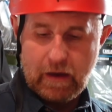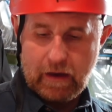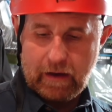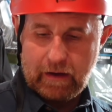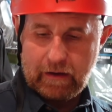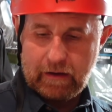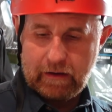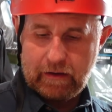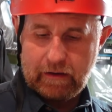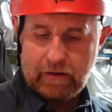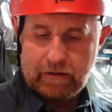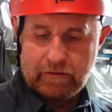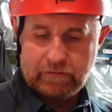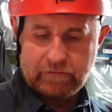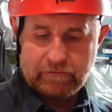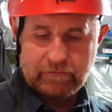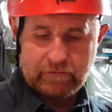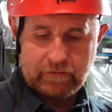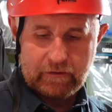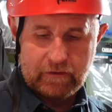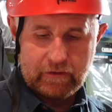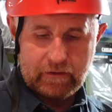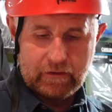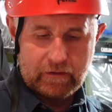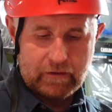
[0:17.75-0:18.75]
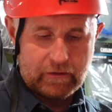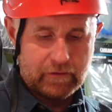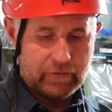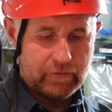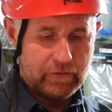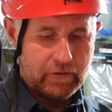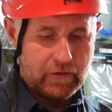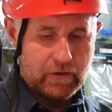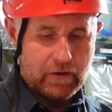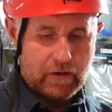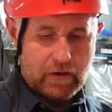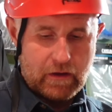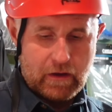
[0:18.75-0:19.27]
and
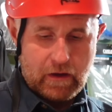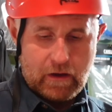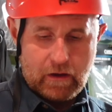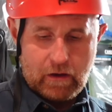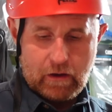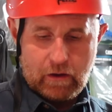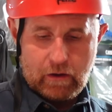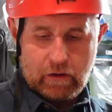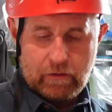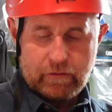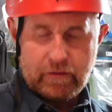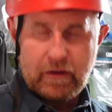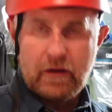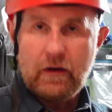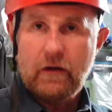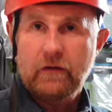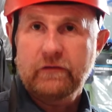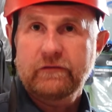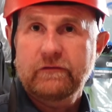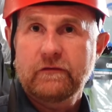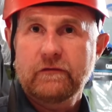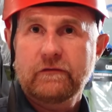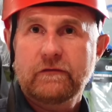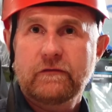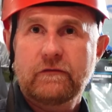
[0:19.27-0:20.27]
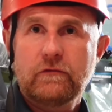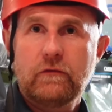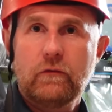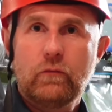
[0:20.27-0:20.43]
they asked us